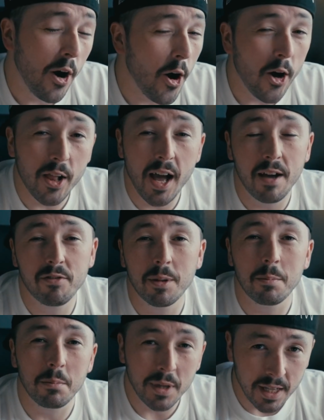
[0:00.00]
all have the
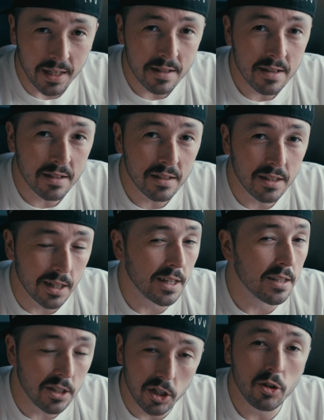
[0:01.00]
means to
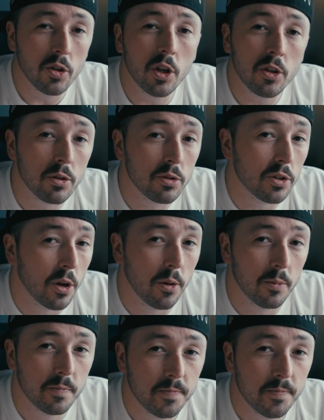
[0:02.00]
continue to do so.